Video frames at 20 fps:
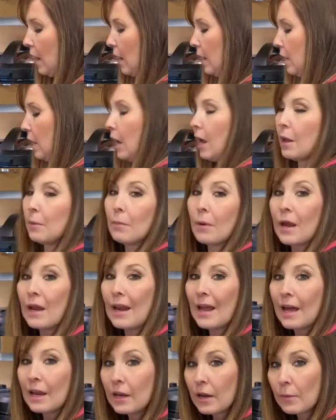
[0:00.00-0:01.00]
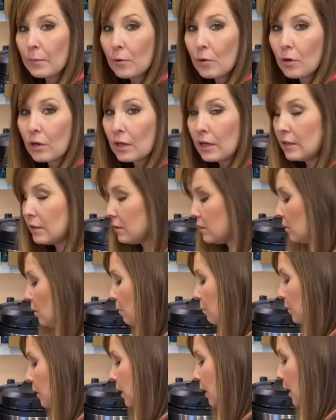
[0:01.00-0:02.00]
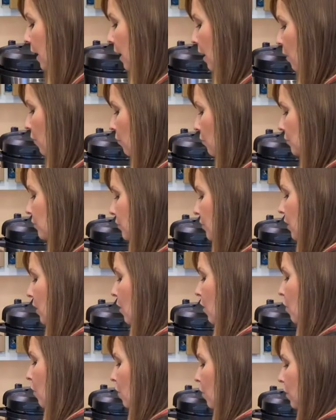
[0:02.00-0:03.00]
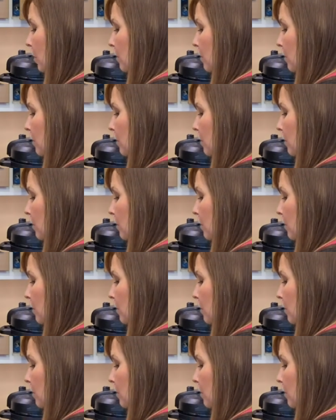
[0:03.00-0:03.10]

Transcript: I might end up cooking something else or